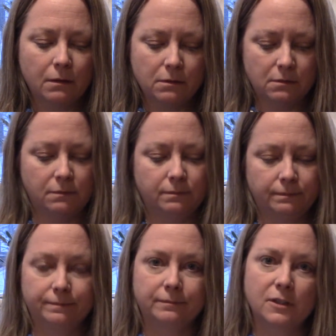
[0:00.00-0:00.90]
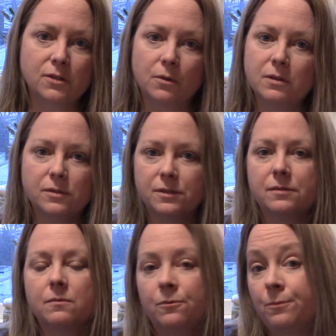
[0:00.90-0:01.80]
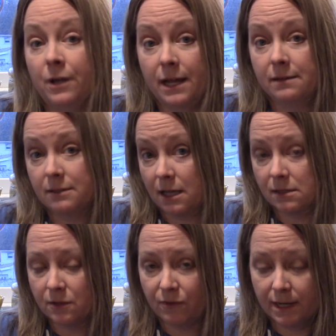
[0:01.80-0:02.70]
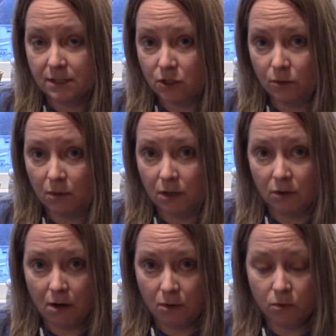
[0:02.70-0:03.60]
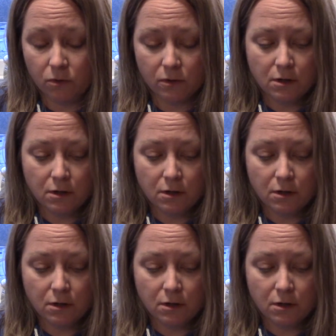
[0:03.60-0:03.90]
So this is what I testified to under oath